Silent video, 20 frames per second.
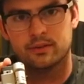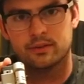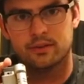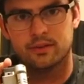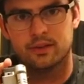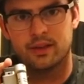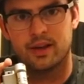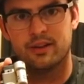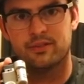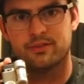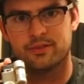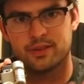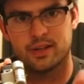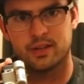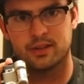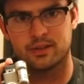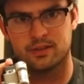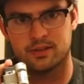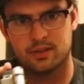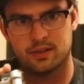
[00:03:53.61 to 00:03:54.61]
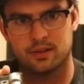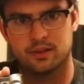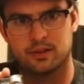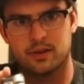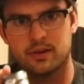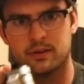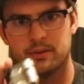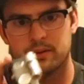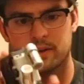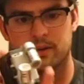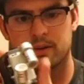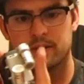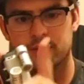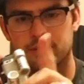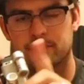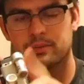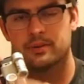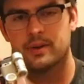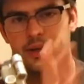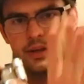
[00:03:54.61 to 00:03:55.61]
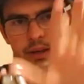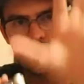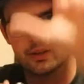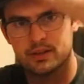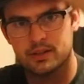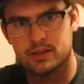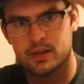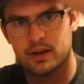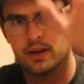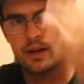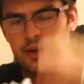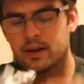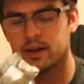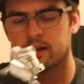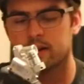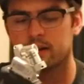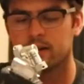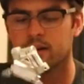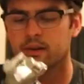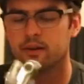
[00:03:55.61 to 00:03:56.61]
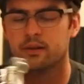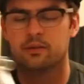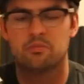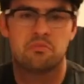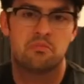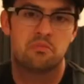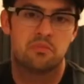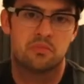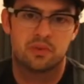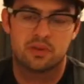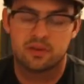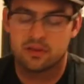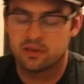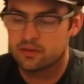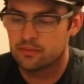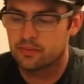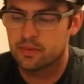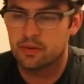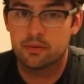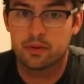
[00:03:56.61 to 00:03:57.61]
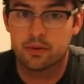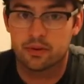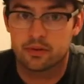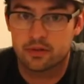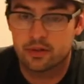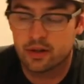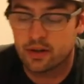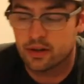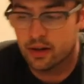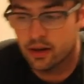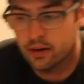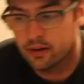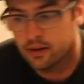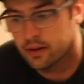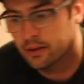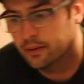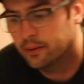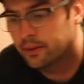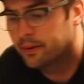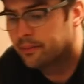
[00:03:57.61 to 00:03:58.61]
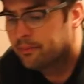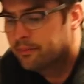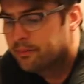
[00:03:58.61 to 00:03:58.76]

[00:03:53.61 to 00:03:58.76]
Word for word: left gets the lower and the right gets the higher. Be worth trying out anyway.